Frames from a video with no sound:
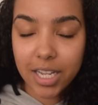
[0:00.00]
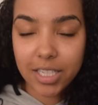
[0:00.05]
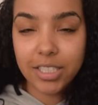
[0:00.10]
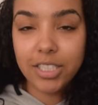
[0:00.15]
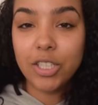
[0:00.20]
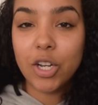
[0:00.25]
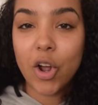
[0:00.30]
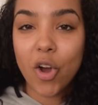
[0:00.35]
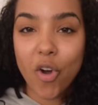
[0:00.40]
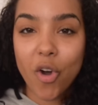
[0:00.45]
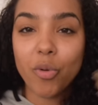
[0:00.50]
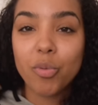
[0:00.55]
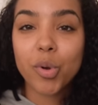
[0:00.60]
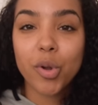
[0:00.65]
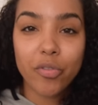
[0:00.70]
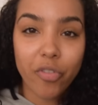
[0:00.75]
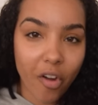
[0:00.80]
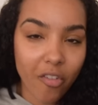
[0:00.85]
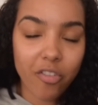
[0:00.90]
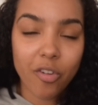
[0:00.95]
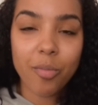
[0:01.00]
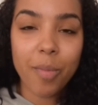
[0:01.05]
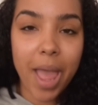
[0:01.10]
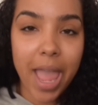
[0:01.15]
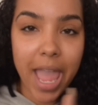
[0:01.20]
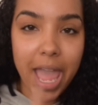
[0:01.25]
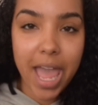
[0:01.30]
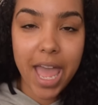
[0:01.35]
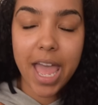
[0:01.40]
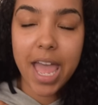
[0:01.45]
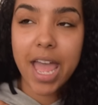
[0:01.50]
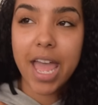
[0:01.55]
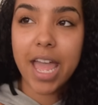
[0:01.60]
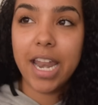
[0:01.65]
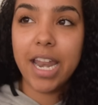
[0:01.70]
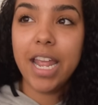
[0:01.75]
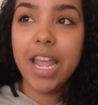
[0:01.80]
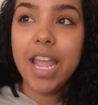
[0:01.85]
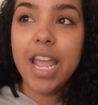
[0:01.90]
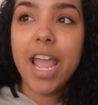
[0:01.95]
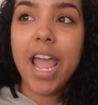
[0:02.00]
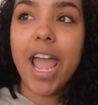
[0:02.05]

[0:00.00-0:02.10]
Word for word: you know a roof over my head